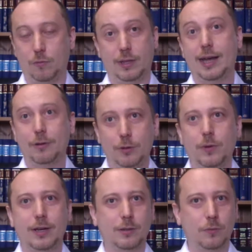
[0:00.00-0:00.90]
Well, our
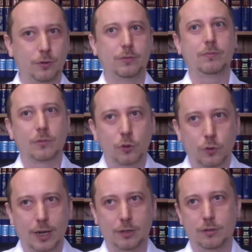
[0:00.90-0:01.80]
advice was
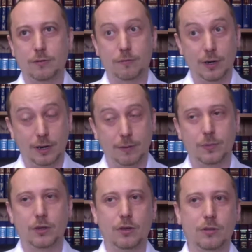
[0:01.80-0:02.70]
try to defer,
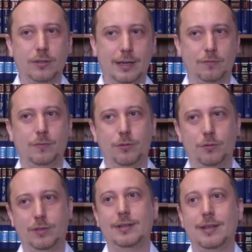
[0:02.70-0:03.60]
because that will
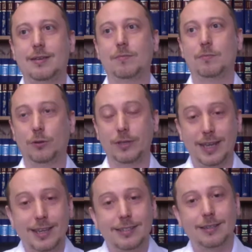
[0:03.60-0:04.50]
put then the
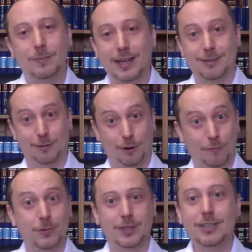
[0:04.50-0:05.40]
employees in a better
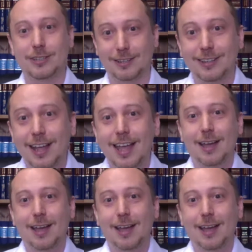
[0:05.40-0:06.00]
off position.